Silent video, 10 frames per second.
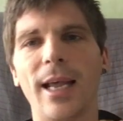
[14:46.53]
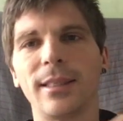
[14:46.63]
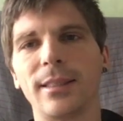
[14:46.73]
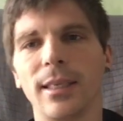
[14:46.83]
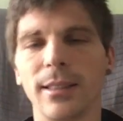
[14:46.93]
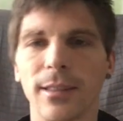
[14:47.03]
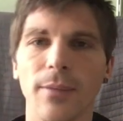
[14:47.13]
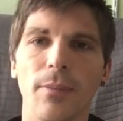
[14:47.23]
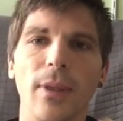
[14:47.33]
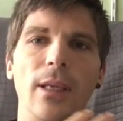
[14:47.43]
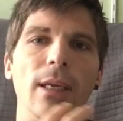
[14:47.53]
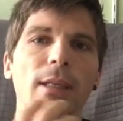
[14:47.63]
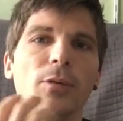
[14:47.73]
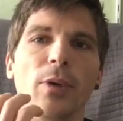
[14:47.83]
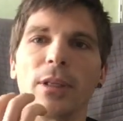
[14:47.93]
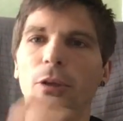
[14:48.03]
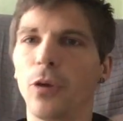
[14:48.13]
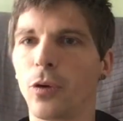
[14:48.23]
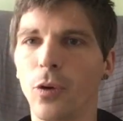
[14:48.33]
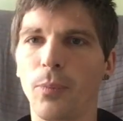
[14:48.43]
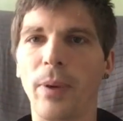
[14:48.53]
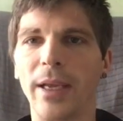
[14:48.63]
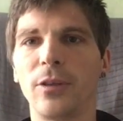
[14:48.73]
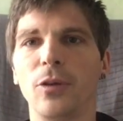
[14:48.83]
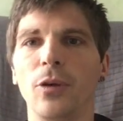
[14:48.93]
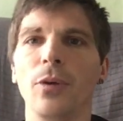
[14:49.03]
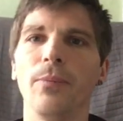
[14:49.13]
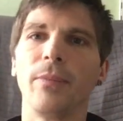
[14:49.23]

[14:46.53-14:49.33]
AdSense is when Google pays you